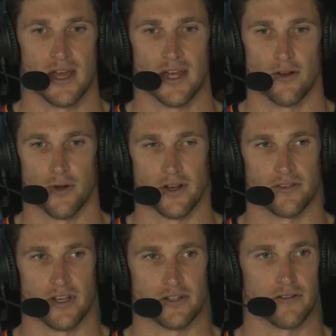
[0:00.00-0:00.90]
and
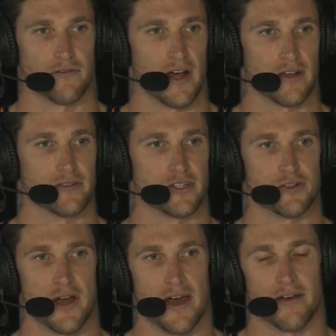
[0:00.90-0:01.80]
organizational values that
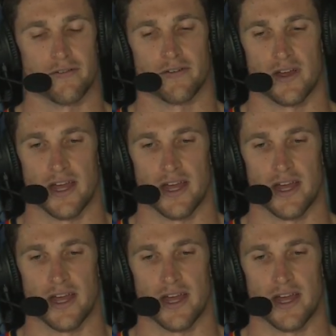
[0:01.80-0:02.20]
you have.